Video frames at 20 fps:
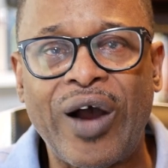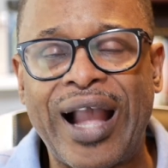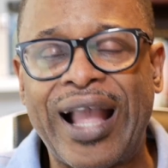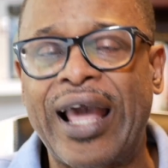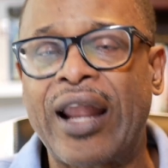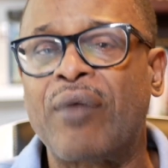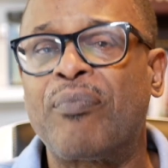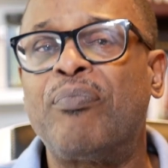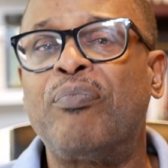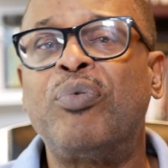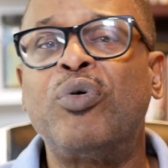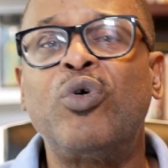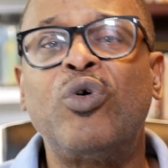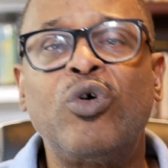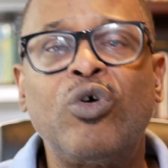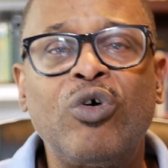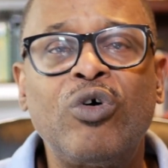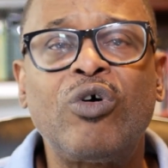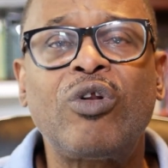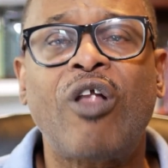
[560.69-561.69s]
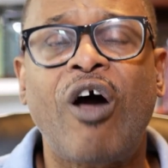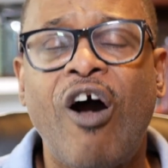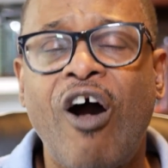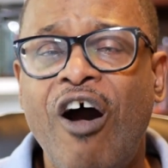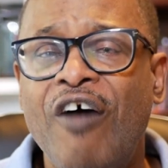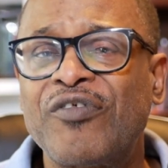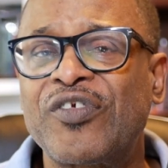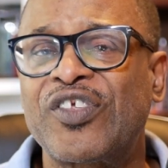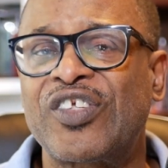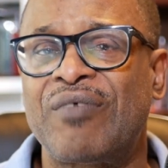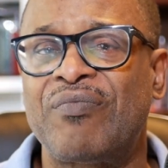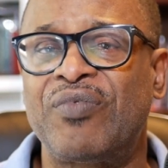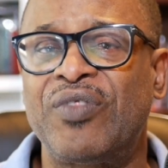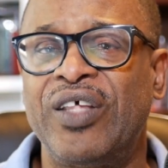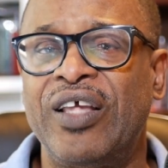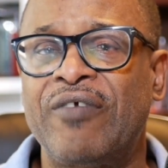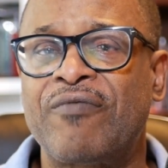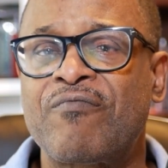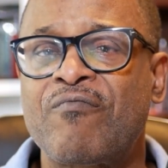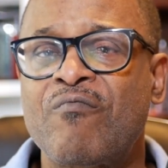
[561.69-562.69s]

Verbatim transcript: I got to pull off something